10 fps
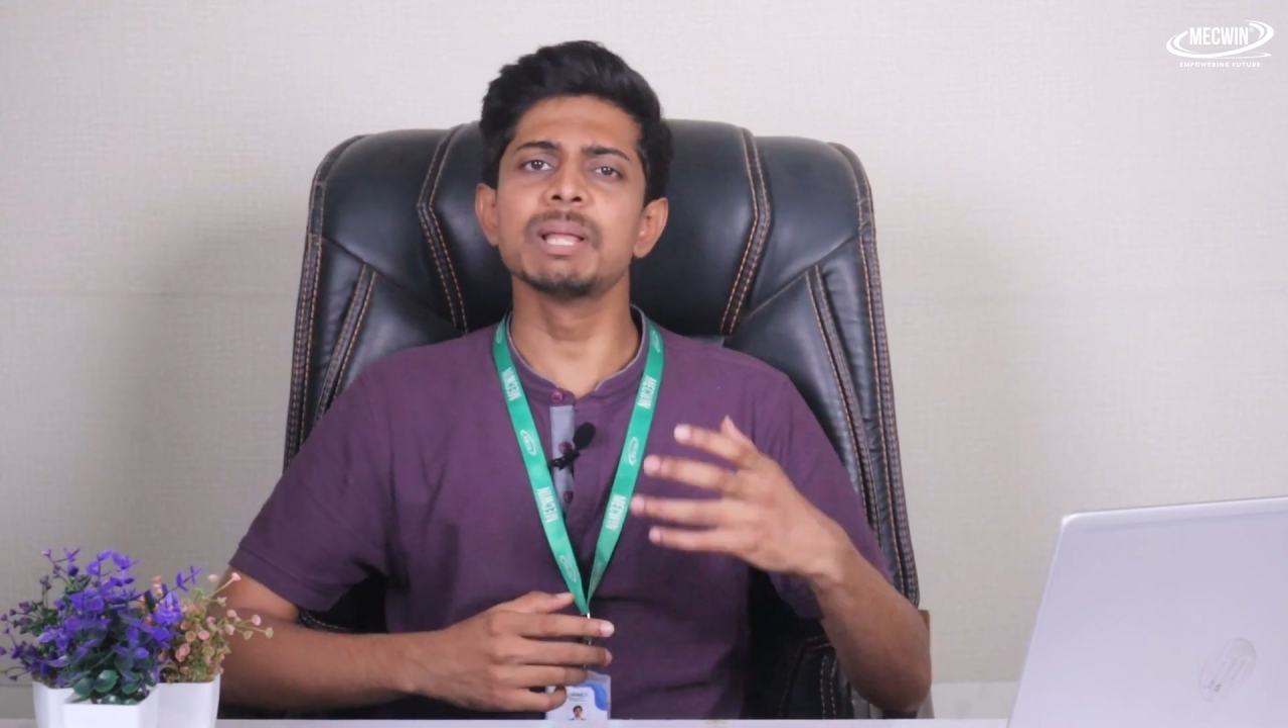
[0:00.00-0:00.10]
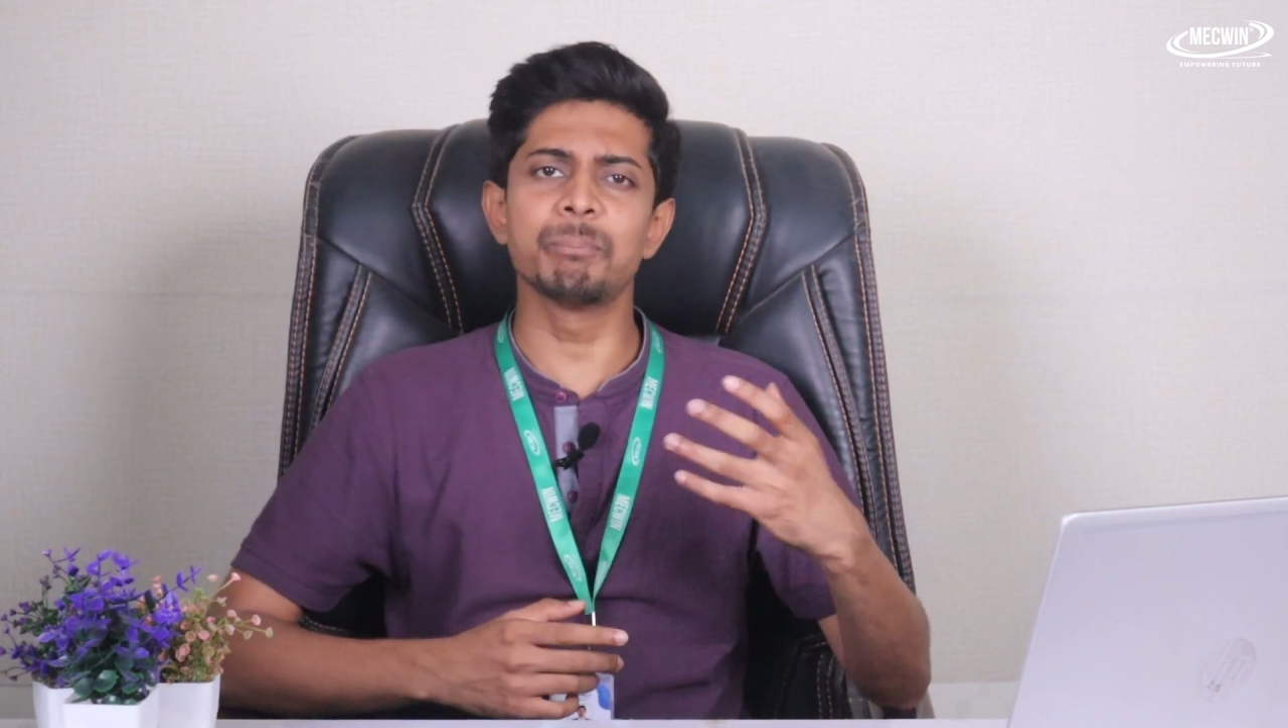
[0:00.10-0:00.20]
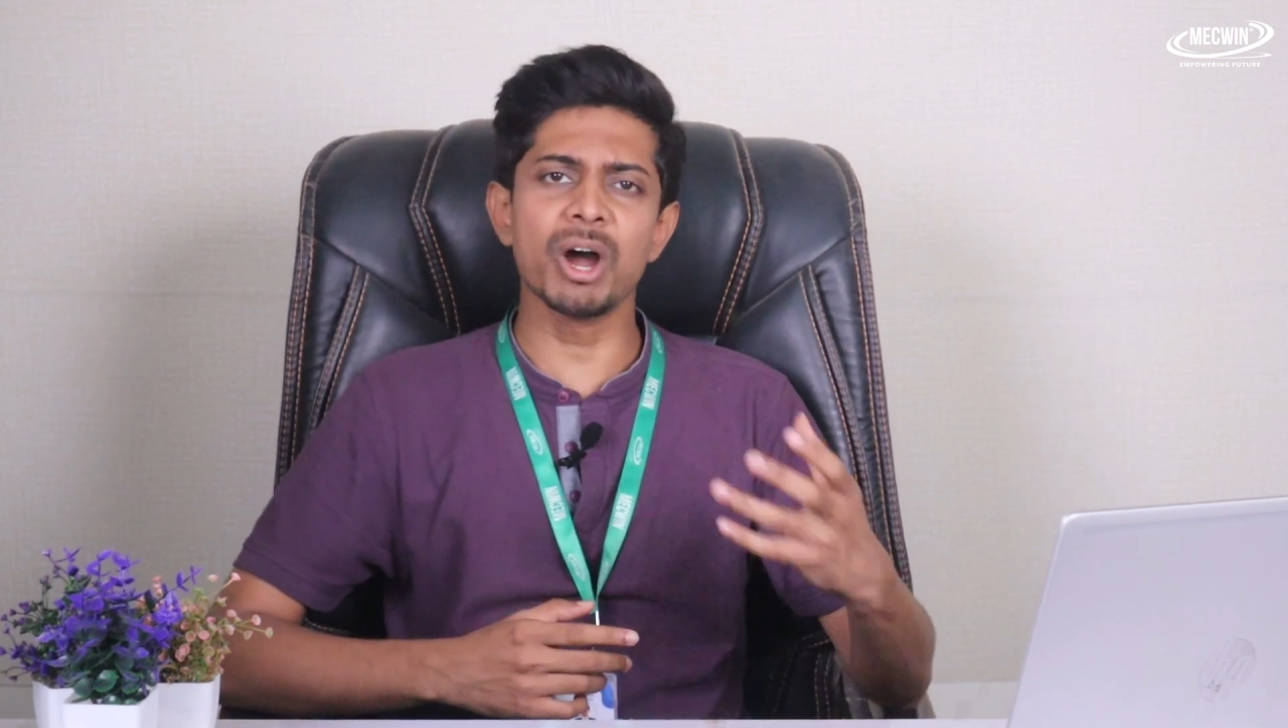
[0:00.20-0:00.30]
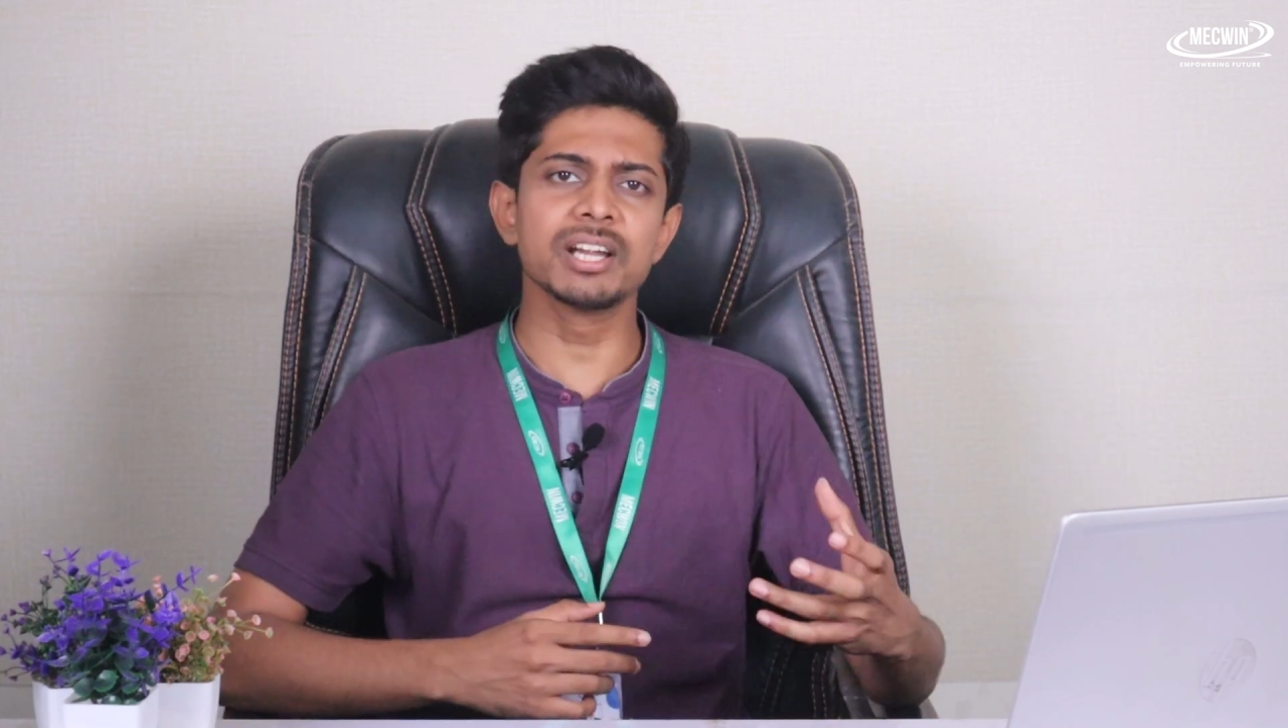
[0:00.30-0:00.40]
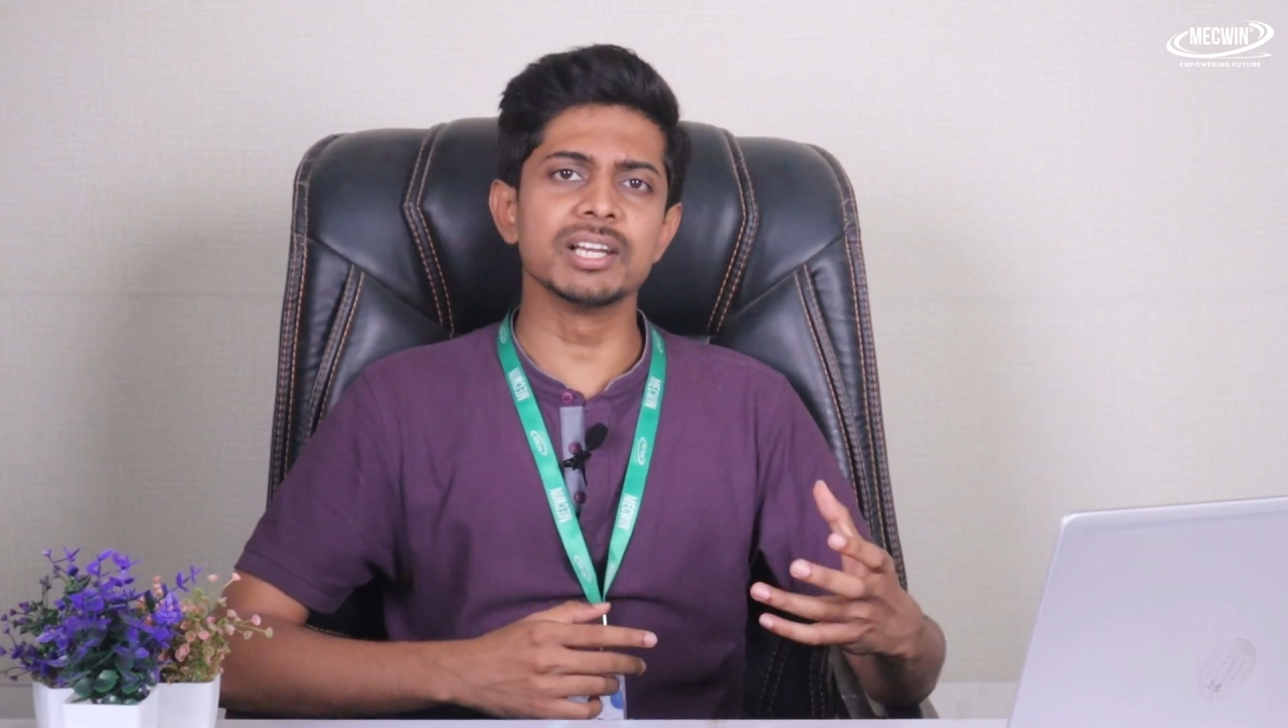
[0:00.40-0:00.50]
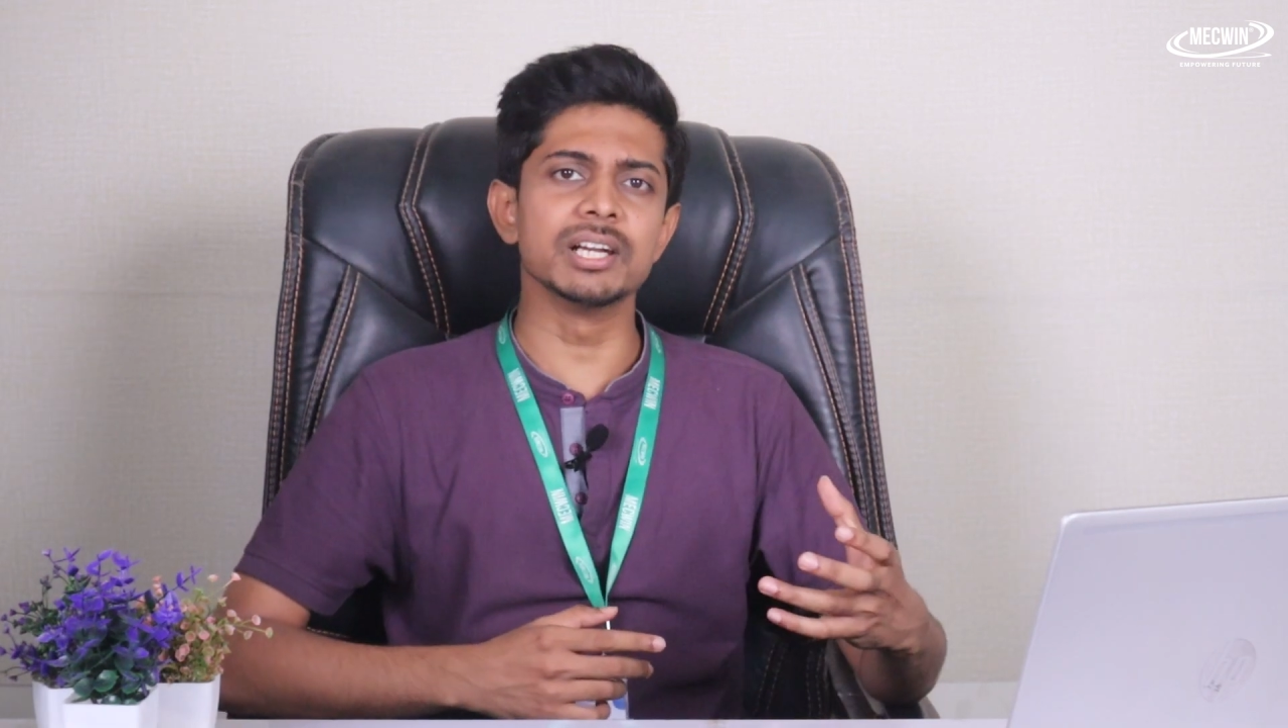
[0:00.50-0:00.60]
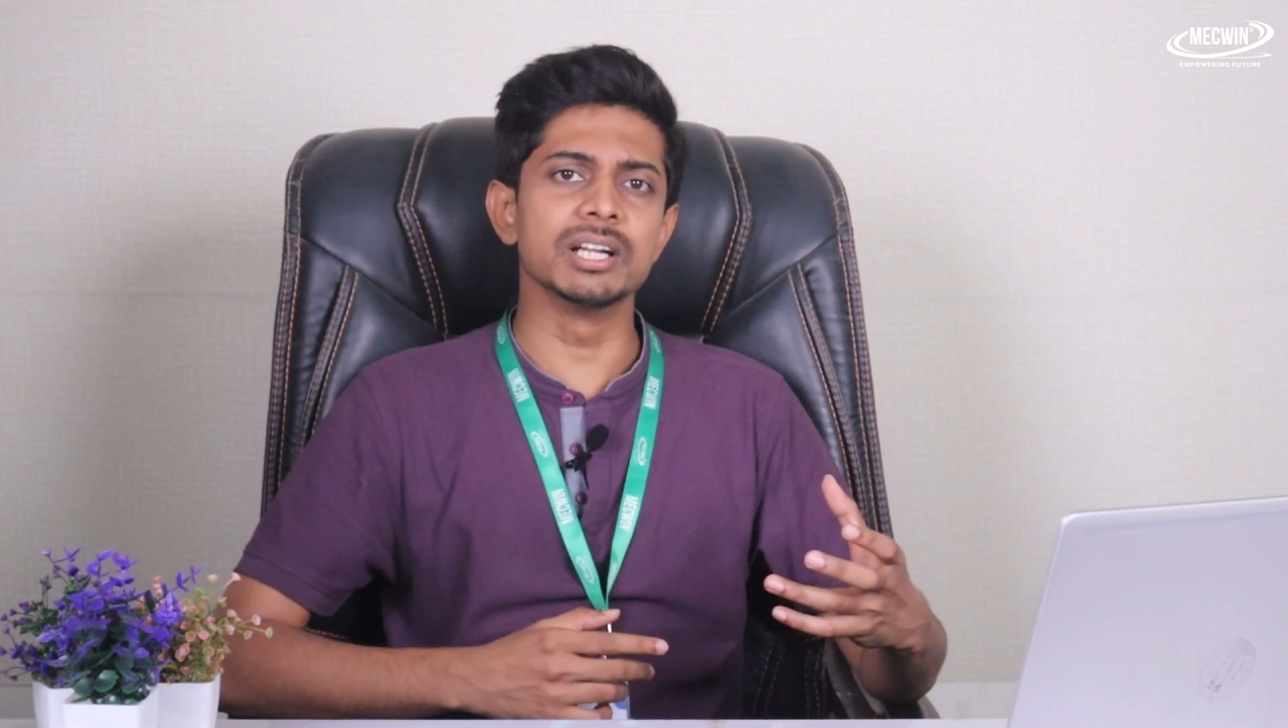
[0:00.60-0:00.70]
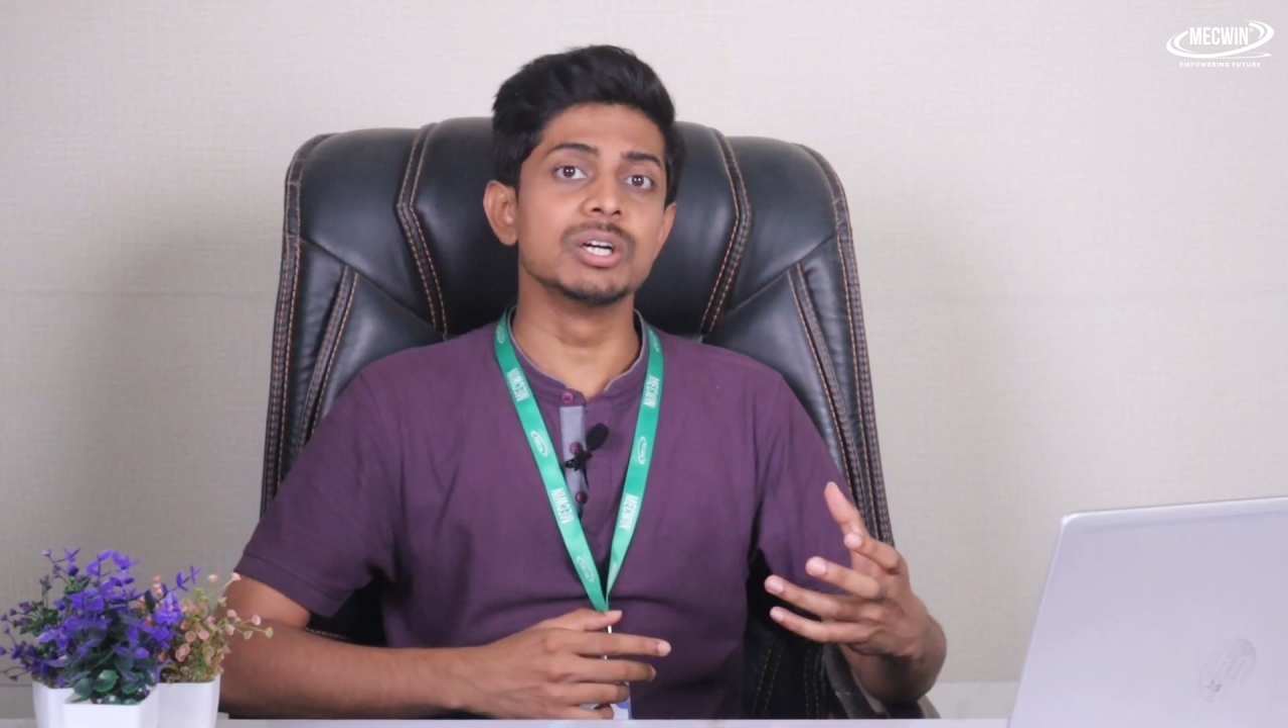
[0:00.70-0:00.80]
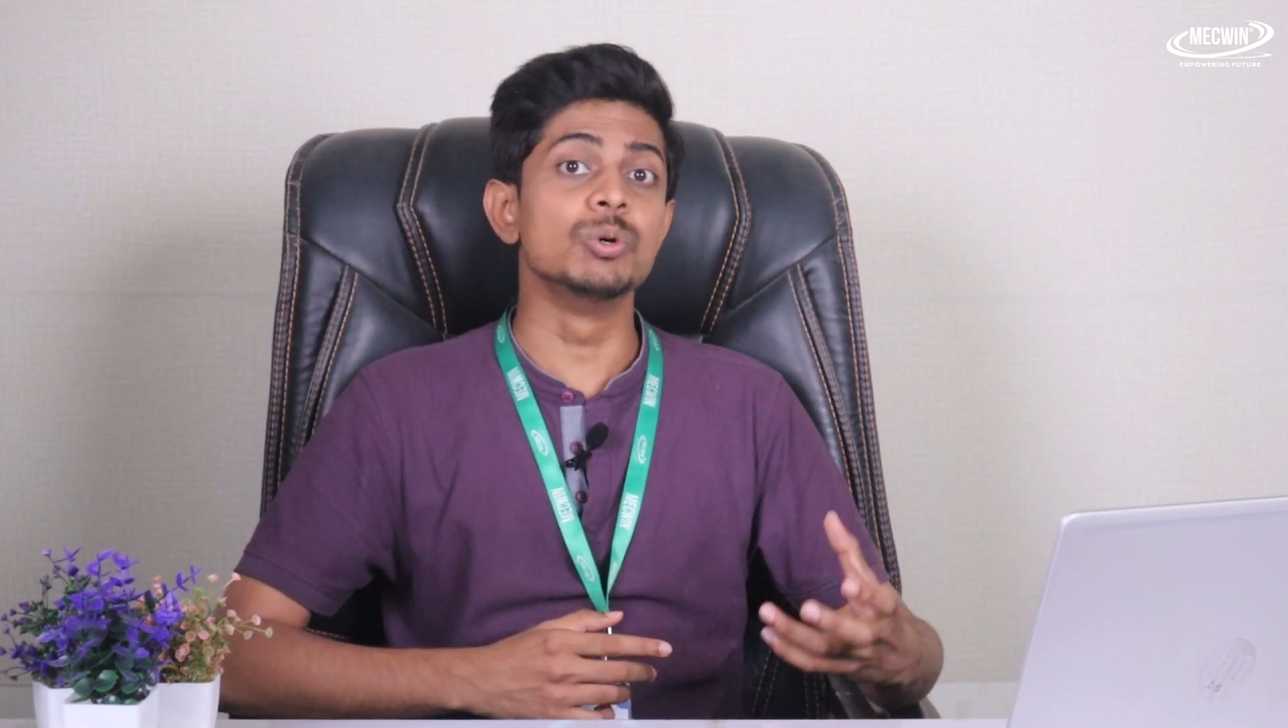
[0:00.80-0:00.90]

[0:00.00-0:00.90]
a partner